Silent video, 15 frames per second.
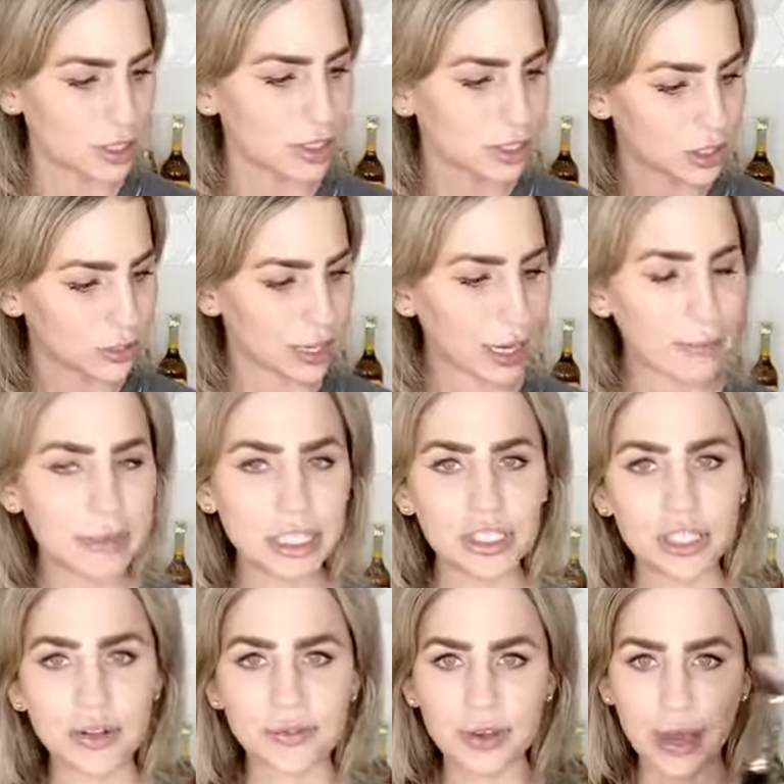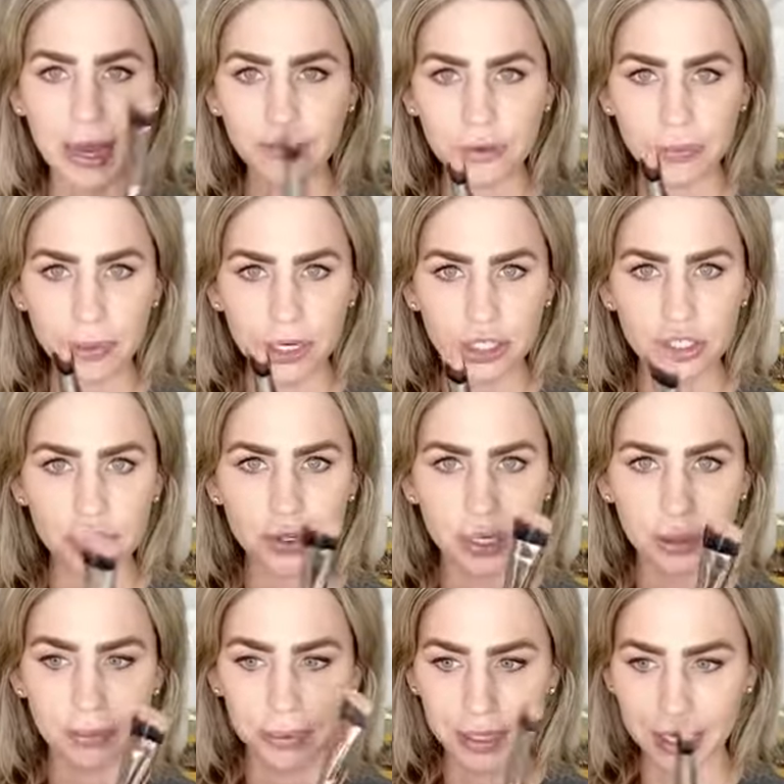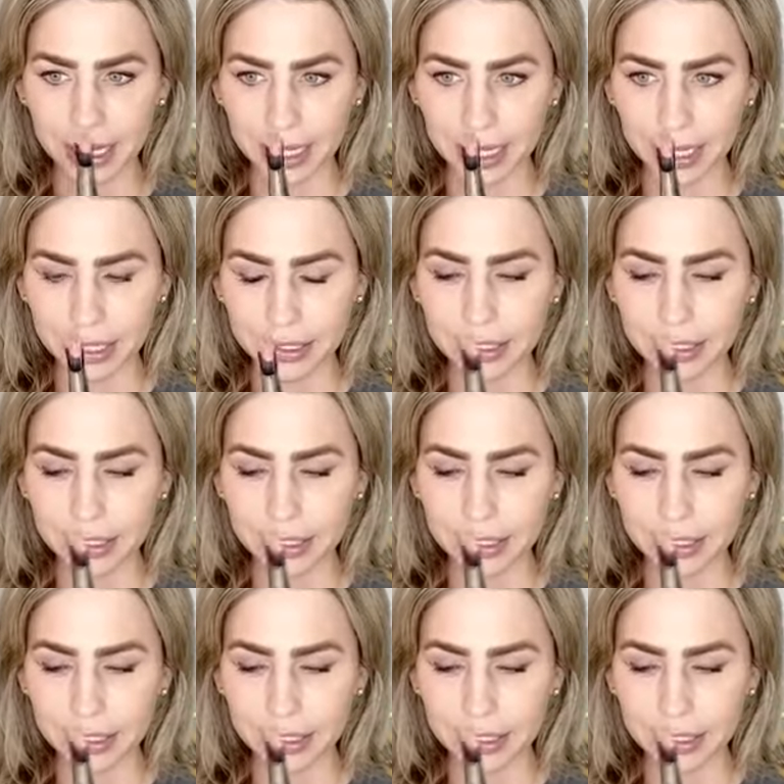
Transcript: So like I mentioned, if you have a brush, you can apply it.